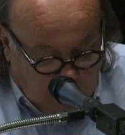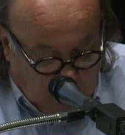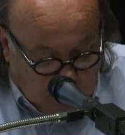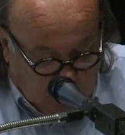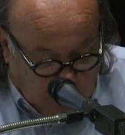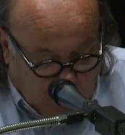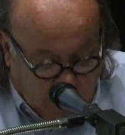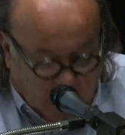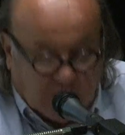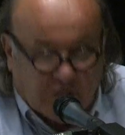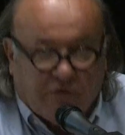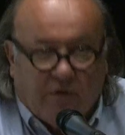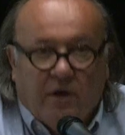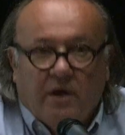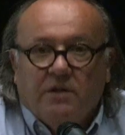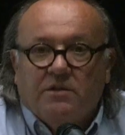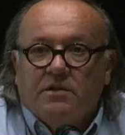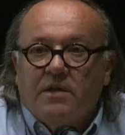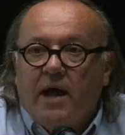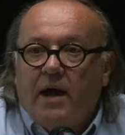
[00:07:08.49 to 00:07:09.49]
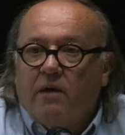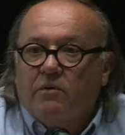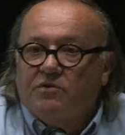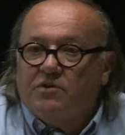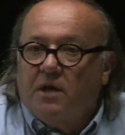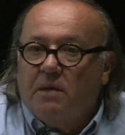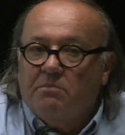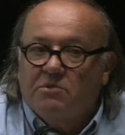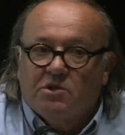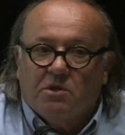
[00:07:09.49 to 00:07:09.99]
the catchphrase now
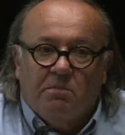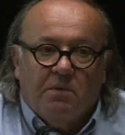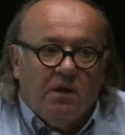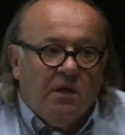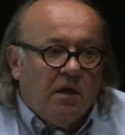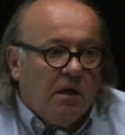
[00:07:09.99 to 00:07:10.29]
seems to be